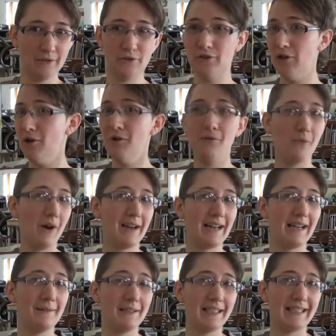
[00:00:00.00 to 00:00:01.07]
don't want
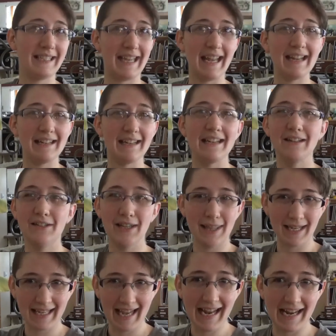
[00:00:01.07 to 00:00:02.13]
to get into the
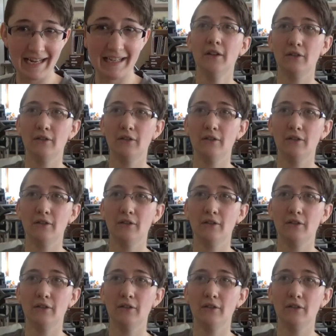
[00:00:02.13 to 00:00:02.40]
cake.